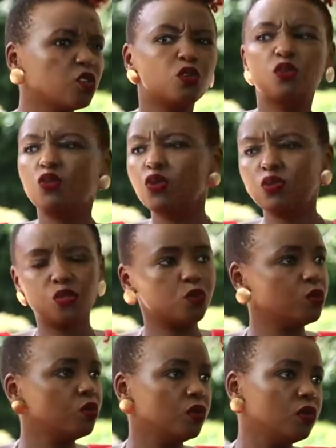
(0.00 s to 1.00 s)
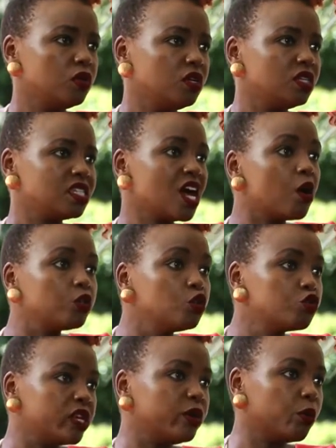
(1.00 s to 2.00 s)
You go to town, you
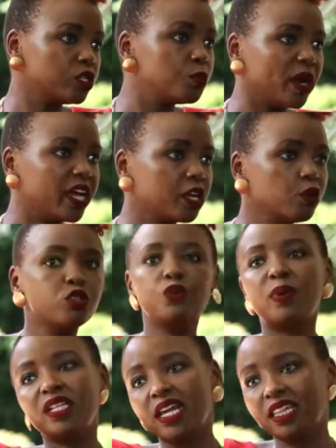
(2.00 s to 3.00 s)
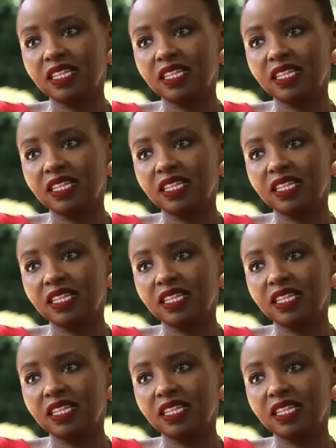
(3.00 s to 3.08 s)
really want to buy clothes, but like they